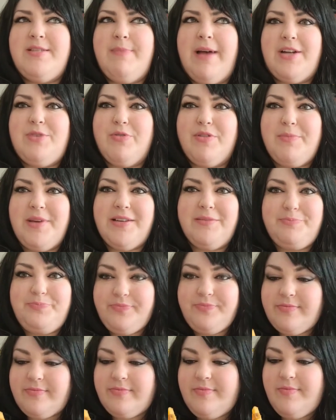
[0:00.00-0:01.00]
match with me?
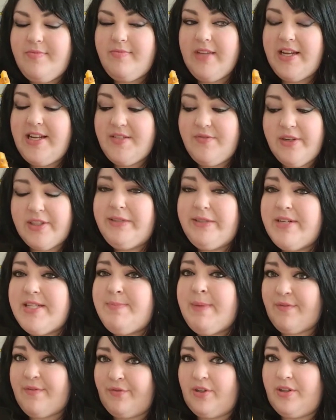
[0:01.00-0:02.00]
And he's very
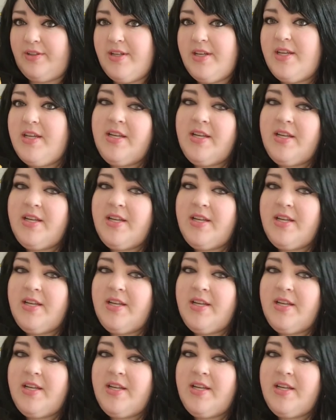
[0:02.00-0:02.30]
respectful.